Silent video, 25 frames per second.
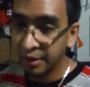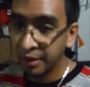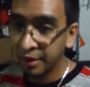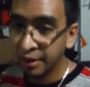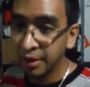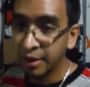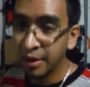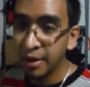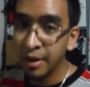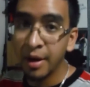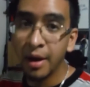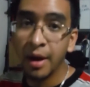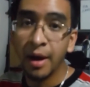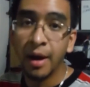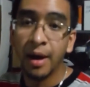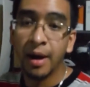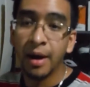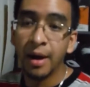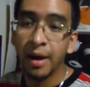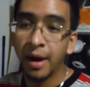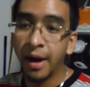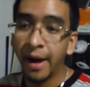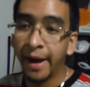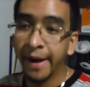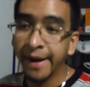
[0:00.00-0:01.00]

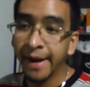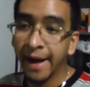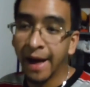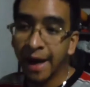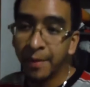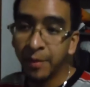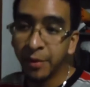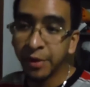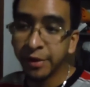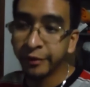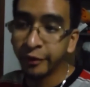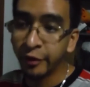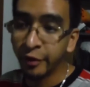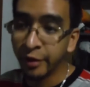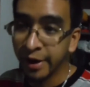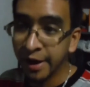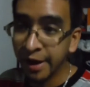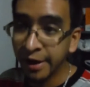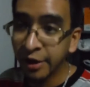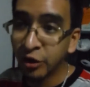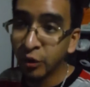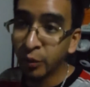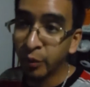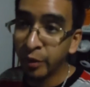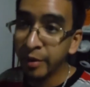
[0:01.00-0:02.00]
I almost
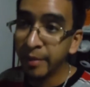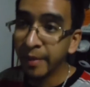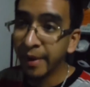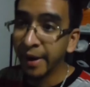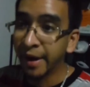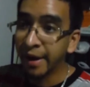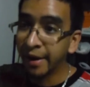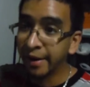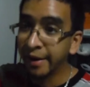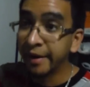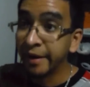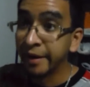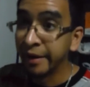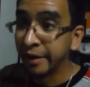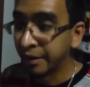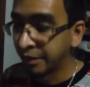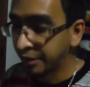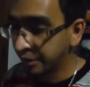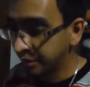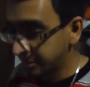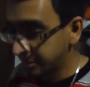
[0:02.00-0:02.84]
forget to bring my car in.